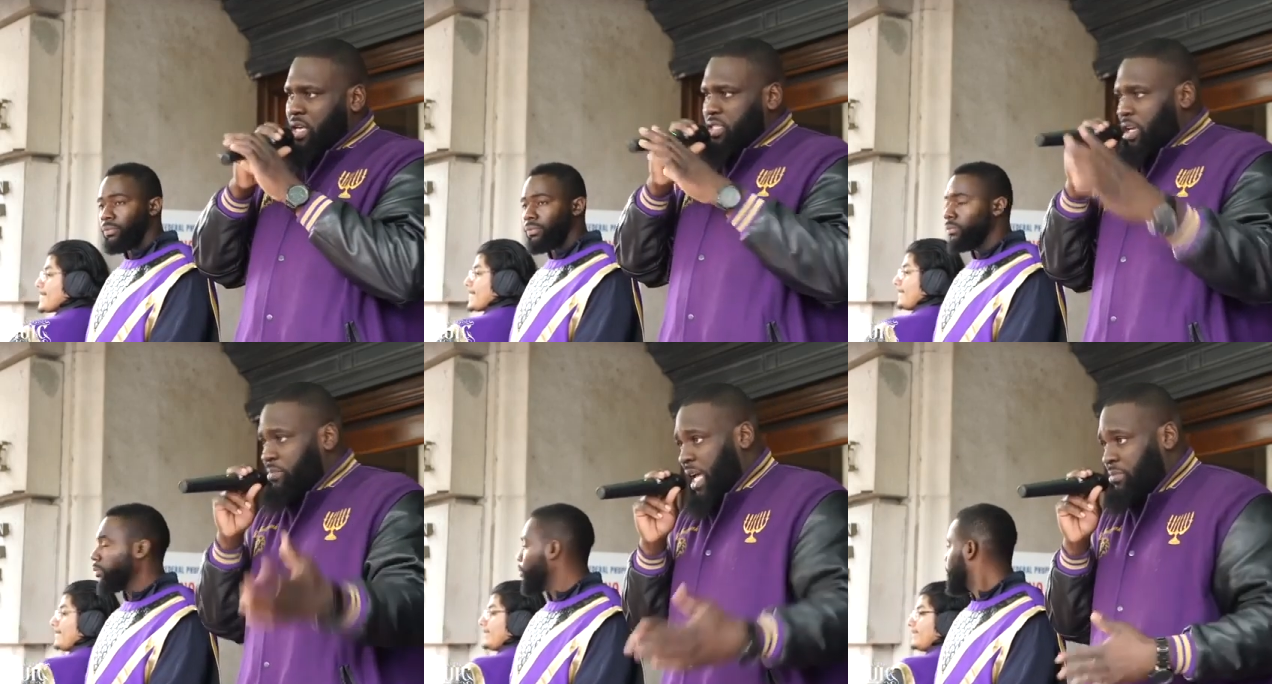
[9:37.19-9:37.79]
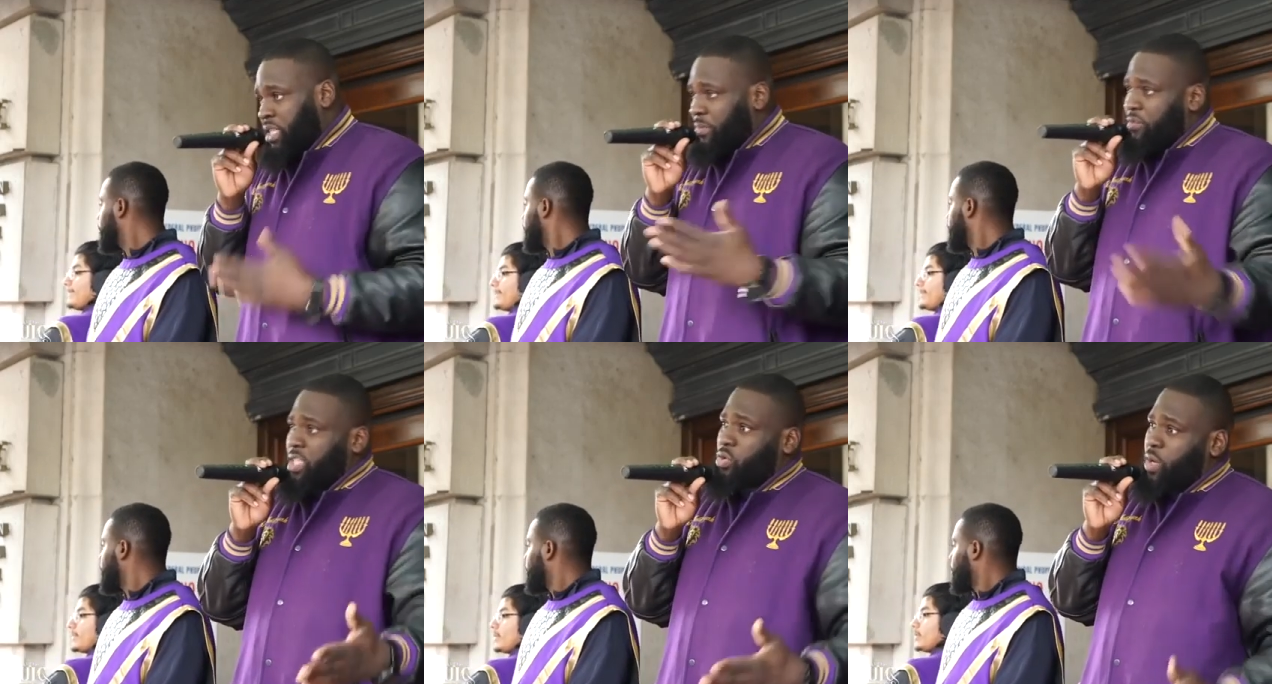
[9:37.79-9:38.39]
Speaker 1: Sometimes some of
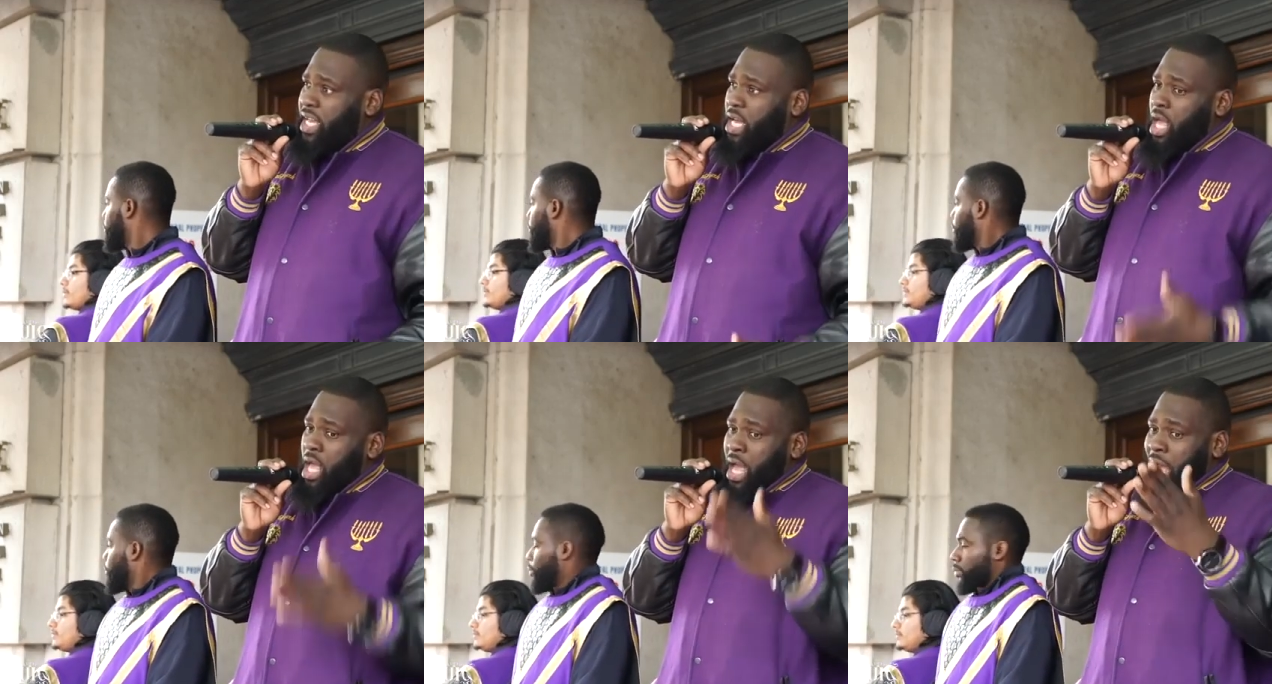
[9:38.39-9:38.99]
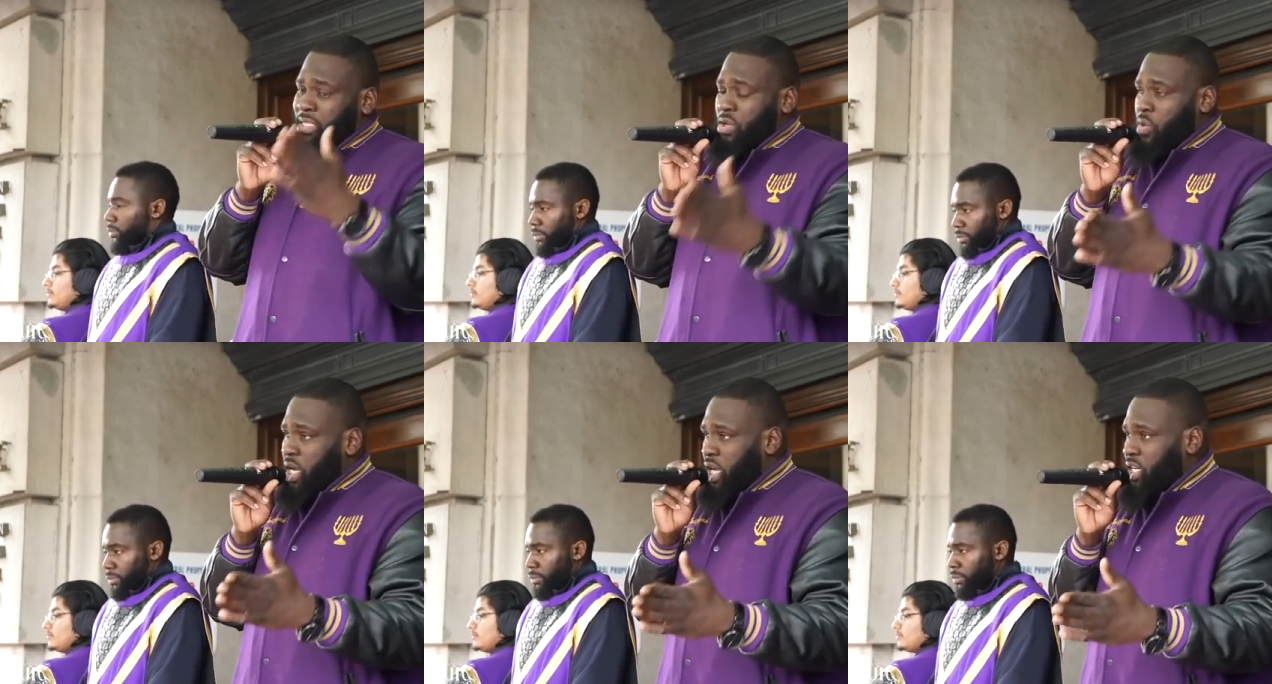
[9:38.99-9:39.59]
us had to
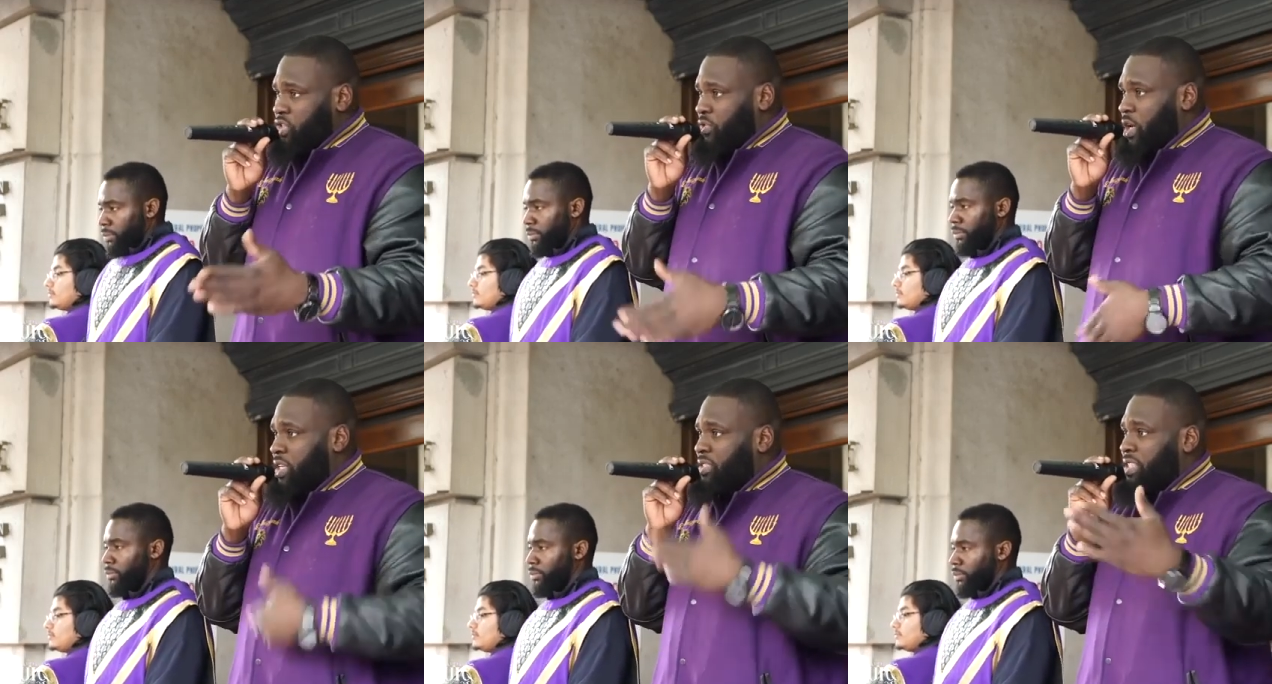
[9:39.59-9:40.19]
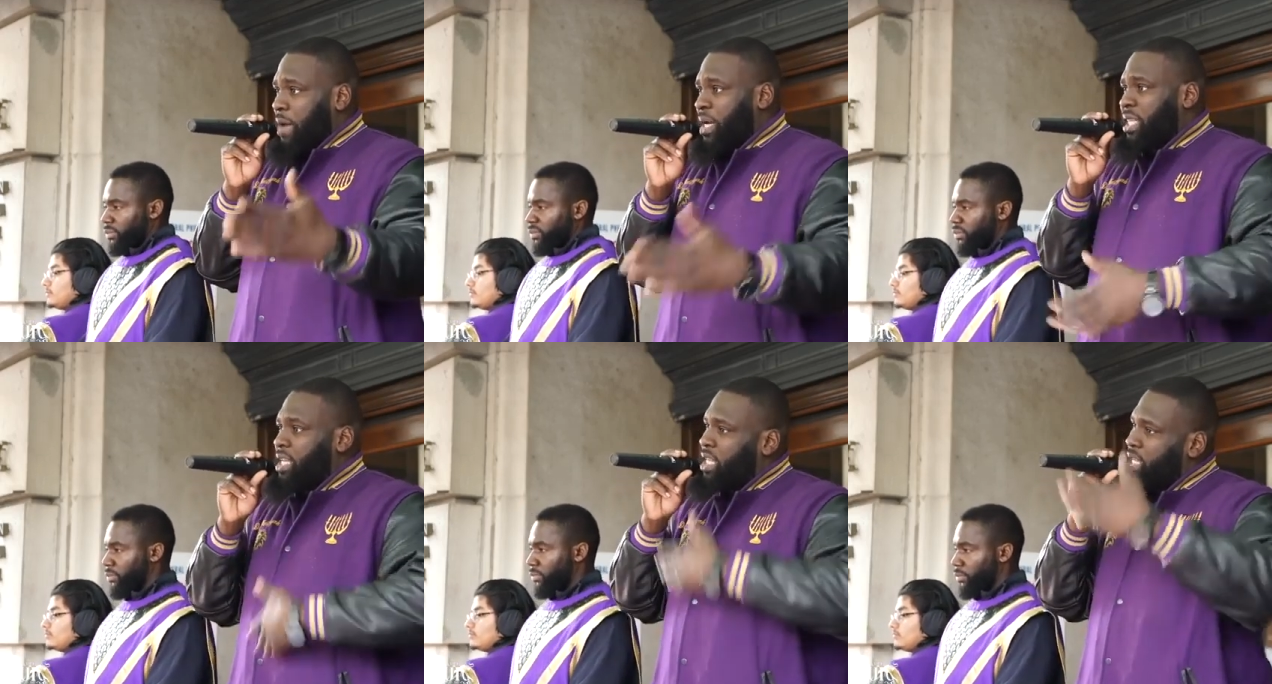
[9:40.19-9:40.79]
work on the Sabbath,
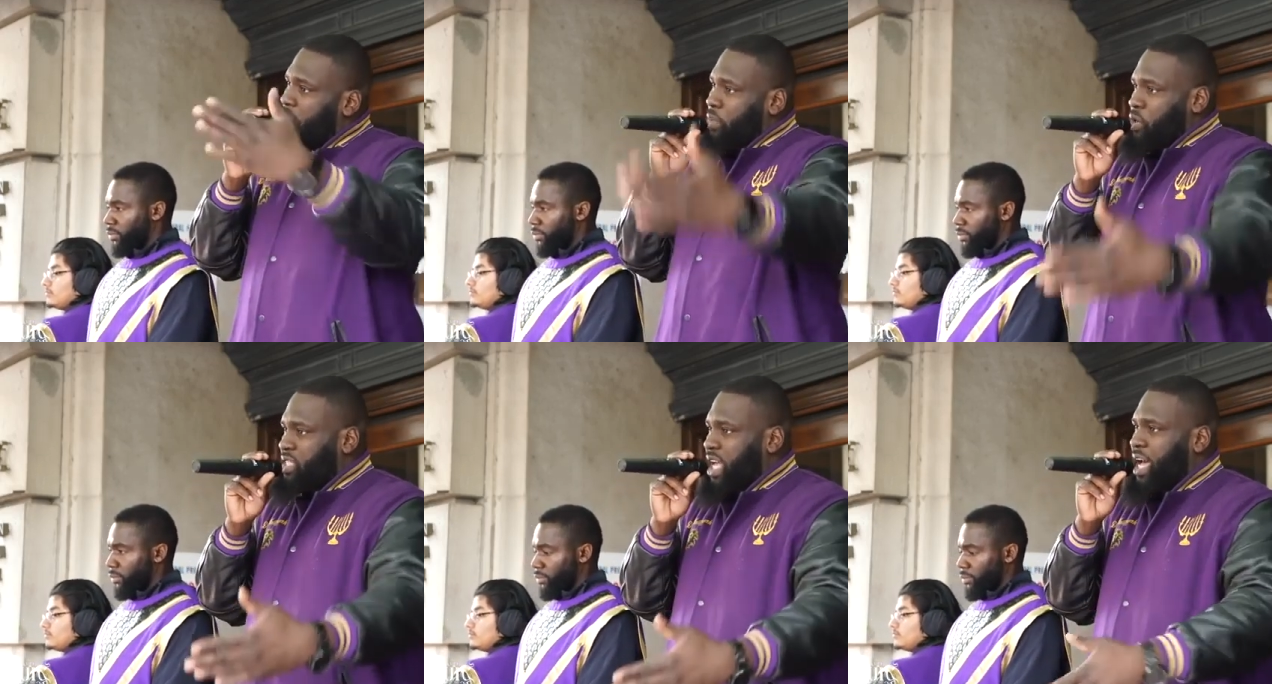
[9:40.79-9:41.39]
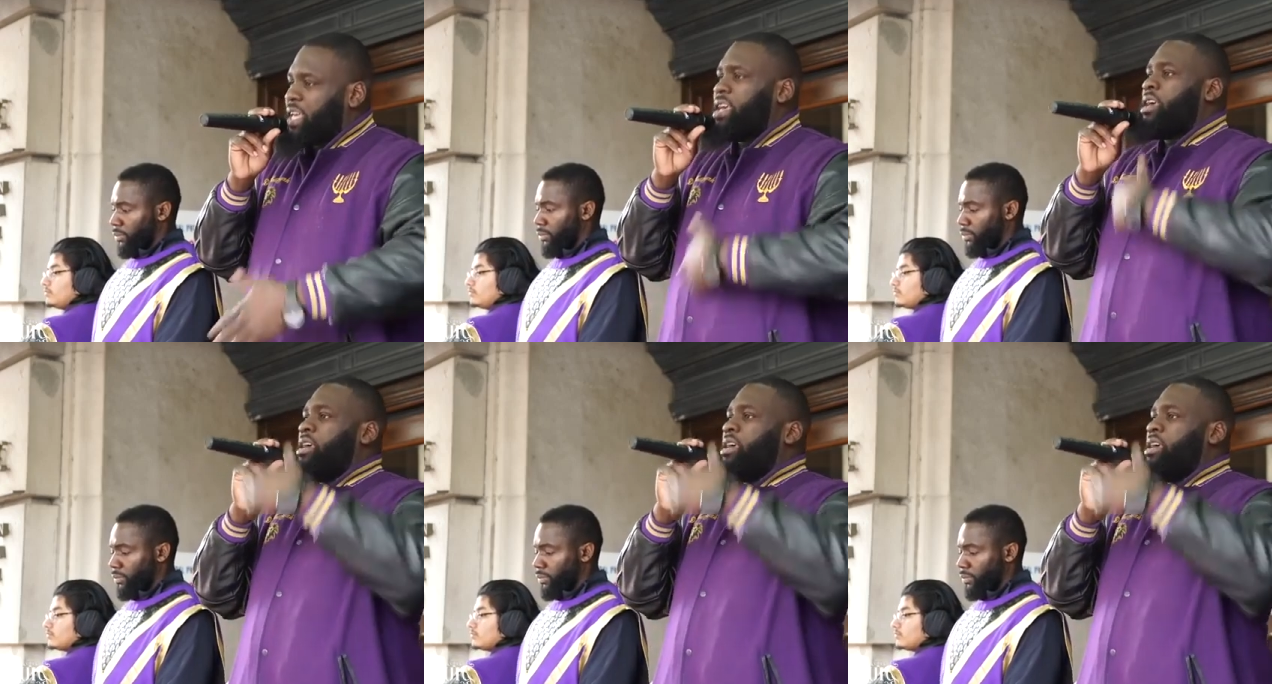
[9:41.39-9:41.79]
and then the Most High